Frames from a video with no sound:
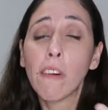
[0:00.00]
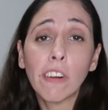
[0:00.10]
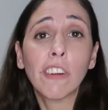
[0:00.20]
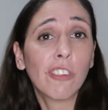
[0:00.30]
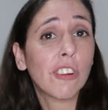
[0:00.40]

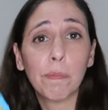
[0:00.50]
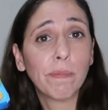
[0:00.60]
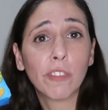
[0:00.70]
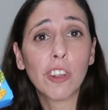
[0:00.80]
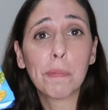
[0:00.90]
Oh, it's good.
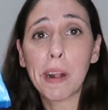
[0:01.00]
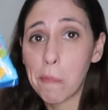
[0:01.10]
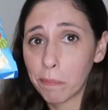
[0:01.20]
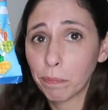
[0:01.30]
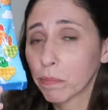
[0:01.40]
It's not bad.
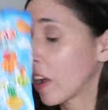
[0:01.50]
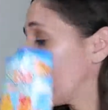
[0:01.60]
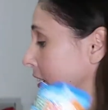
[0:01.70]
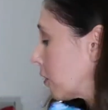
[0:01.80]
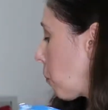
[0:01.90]

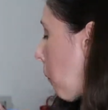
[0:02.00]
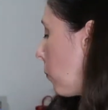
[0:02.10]
I like it.